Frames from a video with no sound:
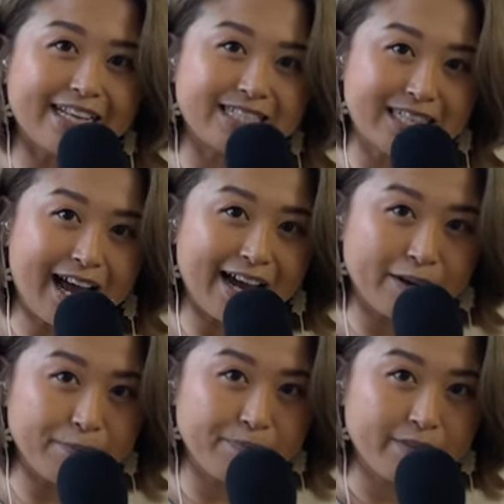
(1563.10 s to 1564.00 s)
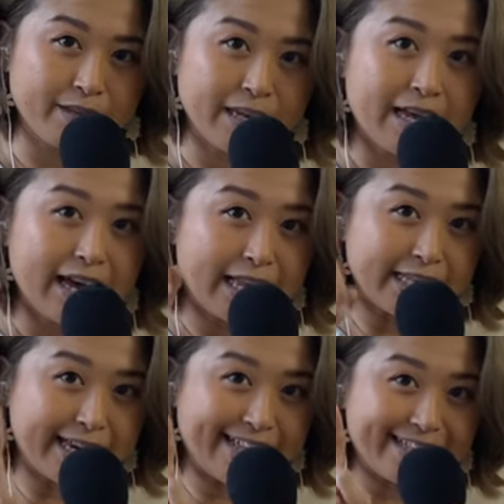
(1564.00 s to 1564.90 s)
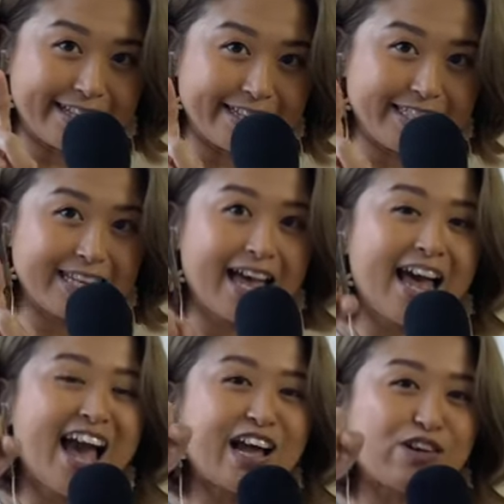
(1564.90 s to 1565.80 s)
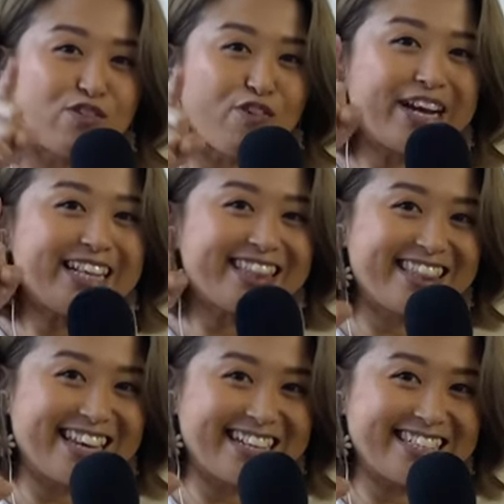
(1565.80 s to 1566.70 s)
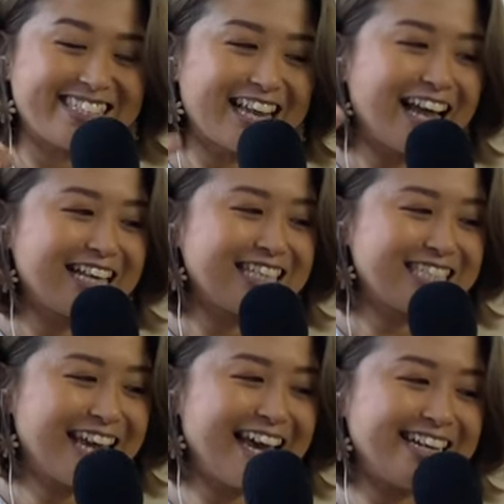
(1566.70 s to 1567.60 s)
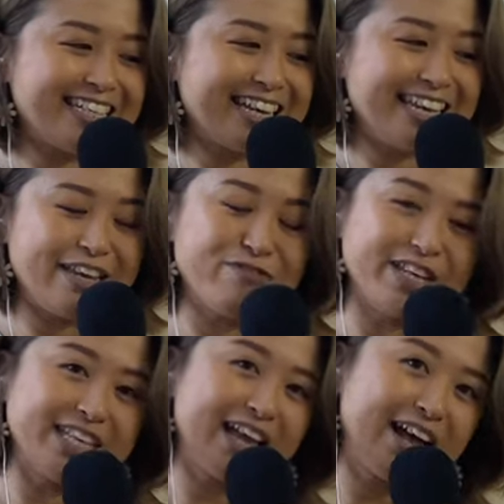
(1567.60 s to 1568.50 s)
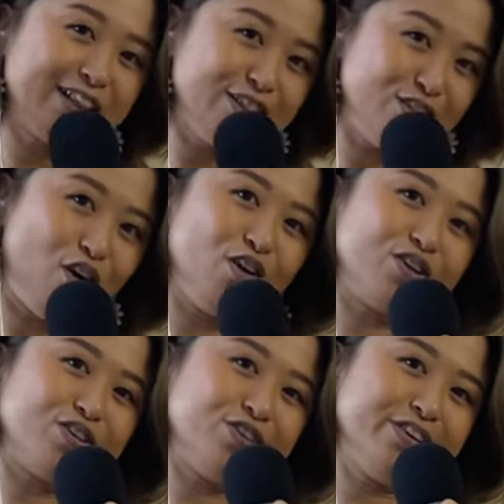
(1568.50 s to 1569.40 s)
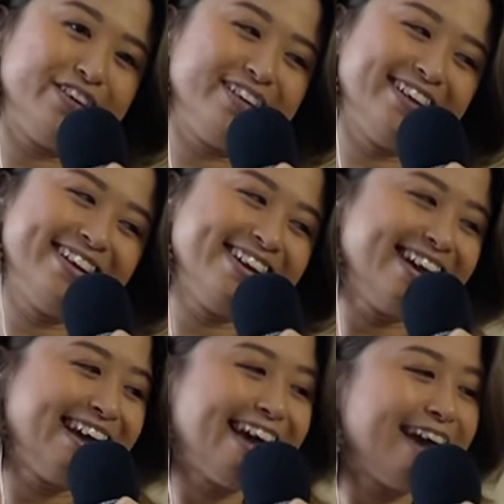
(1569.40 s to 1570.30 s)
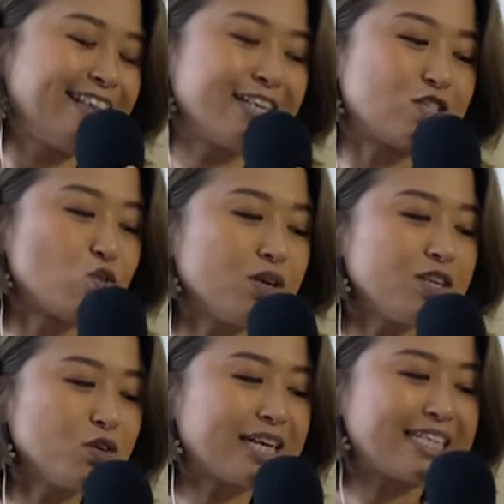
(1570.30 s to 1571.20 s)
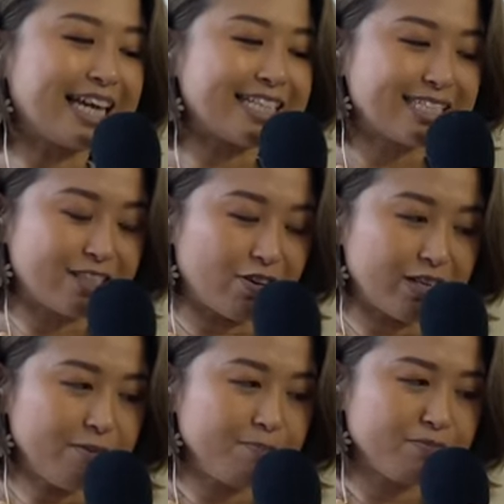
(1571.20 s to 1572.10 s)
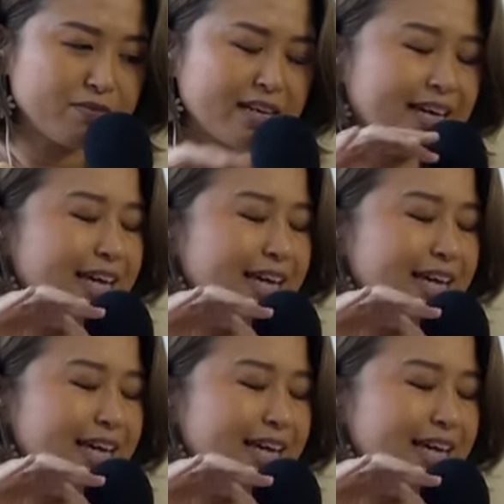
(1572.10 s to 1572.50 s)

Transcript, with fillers: take time. And get this great things take even longer. The sooner you can get started,